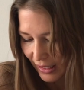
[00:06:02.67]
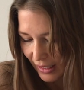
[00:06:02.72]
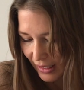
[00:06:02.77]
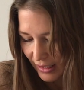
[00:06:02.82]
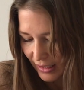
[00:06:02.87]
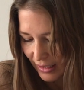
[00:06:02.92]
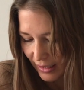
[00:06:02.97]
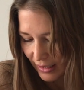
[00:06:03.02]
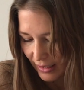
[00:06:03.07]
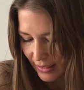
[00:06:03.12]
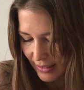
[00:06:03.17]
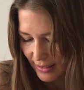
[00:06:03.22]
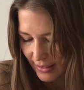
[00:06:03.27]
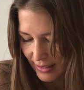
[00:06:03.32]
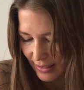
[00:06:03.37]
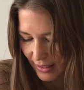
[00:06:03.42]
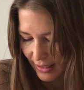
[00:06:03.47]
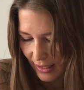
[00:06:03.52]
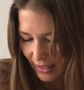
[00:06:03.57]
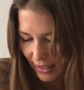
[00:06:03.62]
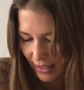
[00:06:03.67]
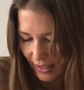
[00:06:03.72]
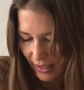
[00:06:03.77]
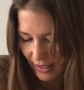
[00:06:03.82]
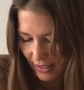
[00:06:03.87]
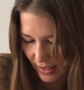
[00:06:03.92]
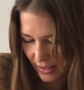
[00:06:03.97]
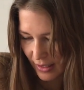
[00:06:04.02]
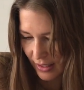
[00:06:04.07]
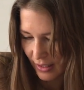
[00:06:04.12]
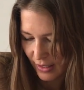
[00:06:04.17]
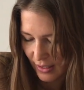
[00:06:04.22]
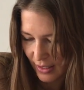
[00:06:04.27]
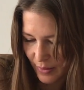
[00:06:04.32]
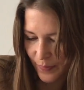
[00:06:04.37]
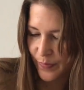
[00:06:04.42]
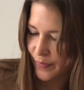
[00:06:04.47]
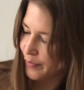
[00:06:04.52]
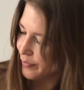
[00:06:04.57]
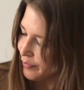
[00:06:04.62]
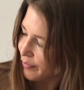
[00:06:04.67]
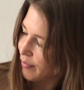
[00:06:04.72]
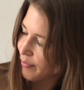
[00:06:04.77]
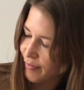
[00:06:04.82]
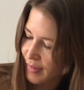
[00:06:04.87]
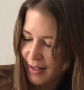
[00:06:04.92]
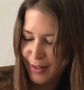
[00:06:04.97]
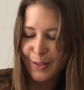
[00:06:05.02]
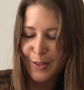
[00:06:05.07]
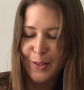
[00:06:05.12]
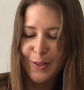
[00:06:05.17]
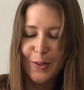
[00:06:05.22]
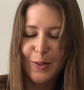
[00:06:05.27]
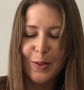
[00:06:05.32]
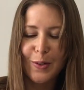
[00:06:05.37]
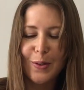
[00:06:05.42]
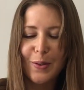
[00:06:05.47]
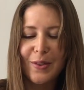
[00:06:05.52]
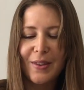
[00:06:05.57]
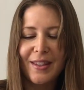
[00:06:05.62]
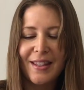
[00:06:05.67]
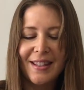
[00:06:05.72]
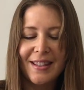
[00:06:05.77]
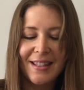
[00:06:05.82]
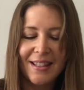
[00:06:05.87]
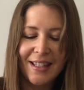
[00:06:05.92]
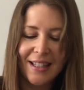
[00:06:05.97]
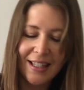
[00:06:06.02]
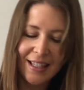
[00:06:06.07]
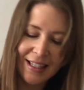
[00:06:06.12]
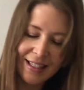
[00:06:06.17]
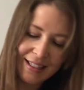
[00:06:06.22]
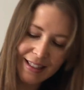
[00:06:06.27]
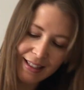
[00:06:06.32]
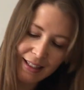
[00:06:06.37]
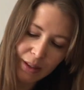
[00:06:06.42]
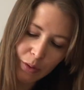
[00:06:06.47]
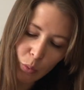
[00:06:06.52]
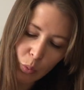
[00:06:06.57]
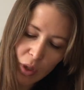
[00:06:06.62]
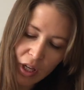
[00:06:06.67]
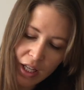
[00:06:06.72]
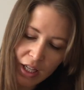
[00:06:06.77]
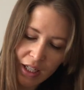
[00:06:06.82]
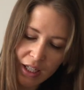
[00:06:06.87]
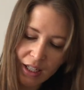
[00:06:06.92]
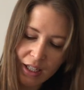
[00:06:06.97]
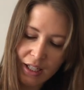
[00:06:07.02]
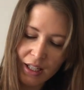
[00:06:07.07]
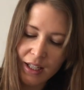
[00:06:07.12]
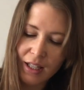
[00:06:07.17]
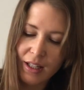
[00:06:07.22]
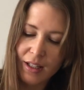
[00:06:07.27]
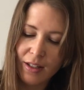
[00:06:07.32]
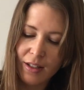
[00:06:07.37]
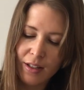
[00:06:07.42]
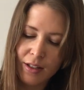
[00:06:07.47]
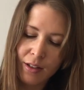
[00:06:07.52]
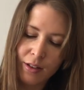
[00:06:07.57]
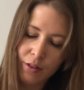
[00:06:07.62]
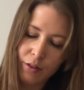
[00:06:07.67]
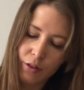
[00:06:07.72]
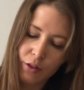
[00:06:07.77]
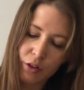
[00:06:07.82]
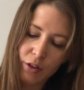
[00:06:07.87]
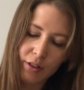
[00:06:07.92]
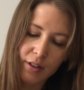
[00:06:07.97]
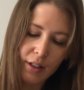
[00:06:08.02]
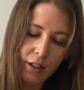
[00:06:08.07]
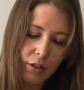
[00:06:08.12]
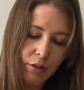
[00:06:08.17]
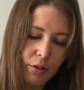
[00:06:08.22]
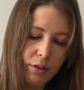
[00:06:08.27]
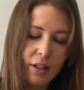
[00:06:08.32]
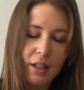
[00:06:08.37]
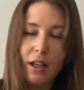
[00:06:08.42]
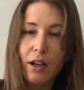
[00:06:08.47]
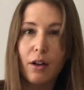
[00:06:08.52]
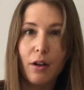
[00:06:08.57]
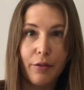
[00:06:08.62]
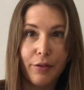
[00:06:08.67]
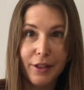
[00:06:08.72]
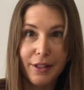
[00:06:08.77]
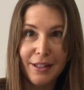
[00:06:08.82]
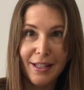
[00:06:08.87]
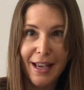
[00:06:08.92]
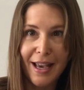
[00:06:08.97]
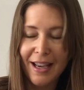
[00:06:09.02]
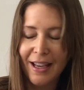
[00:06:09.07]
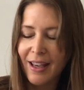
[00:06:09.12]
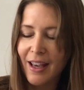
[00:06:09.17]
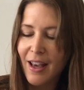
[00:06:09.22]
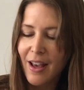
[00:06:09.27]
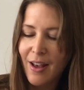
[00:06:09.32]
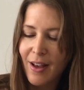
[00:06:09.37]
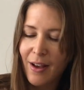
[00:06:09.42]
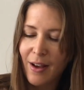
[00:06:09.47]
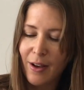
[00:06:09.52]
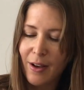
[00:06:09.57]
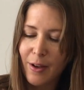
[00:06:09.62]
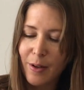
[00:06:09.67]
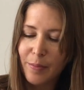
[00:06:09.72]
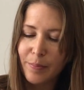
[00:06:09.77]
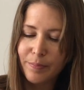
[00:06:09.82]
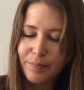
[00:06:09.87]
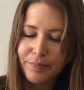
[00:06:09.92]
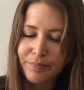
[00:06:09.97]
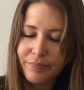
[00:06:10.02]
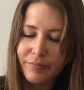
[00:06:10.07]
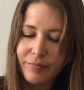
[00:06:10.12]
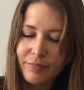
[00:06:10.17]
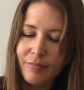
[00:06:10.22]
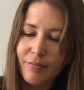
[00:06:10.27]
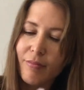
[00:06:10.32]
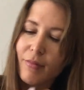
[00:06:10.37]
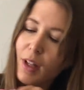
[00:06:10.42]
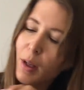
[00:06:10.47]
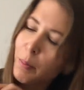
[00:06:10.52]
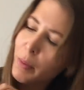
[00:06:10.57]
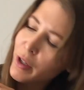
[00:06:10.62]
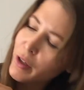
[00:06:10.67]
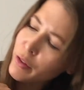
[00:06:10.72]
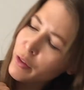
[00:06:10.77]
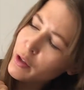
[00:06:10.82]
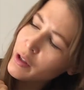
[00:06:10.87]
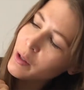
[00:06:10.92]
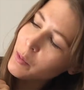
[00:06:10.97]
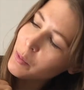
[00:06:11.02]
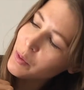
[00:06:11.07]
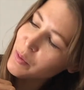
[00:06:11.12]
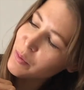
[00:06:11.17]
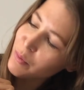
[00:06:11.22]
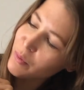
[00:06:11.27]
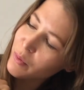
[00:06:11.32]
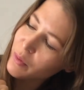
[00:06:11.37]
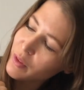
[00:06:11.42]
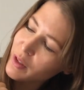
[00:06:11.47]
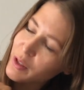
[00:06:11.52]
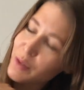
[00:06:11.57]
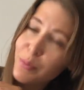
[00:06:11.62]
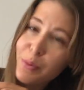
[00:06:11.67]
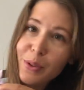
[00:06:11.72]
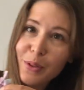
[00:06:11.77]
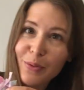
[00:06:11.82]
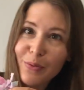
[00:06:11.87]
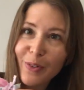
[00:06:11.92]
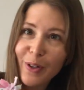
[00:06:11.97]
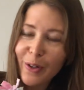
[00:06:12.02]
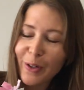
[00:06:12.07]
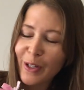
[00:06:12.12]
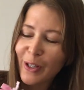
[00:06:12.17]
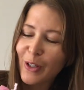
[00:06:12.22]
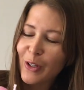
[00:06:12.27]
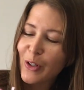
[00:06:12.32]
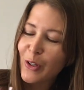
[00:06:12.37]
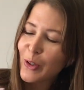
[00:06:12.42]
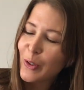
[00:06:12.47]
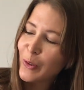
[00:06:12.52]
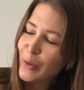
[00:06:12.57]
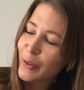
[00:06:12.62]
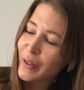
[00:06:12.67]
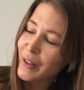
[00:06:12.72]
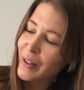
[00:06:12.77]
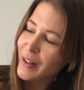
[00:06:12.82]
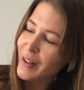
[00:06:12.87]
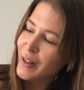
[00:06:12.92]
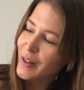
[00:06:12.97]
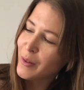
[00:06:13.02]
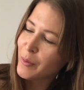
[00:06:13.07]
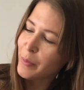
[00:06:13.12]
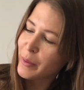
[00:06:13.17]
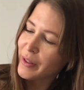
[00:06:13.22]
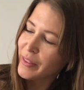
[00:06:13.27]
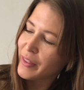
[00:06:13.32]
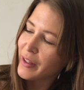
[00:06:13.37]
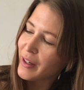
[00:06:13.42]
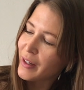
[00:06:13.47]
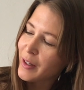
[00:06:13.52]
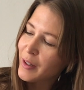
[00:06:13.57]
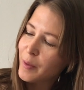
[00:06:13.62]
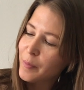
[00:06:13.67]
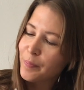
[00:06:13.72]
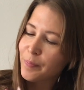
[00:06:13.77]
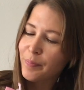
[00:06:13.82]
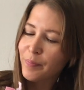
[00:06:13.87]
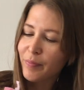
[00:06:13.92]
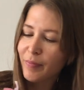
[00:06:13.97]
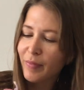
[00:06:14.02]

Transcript: And let's see. So this is the one. I just need to take off the tag. But I thought this was very cute with the